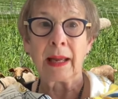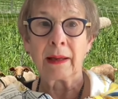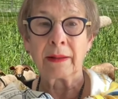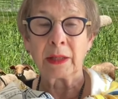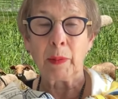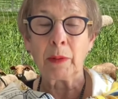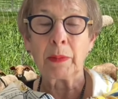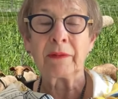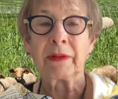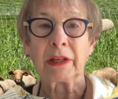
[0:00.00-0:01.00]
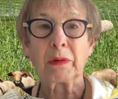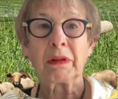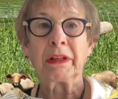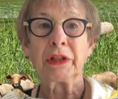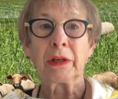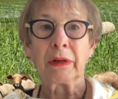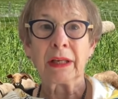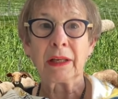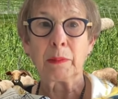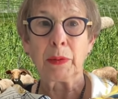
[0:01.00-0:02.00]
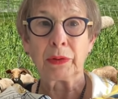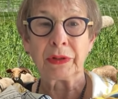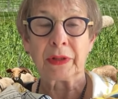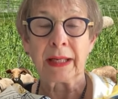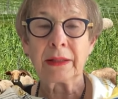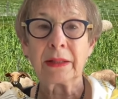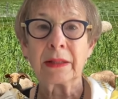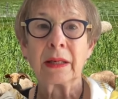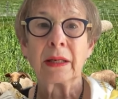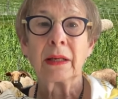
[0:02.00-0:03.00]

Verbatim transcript: the Department of Electrical Engineering and Computer Science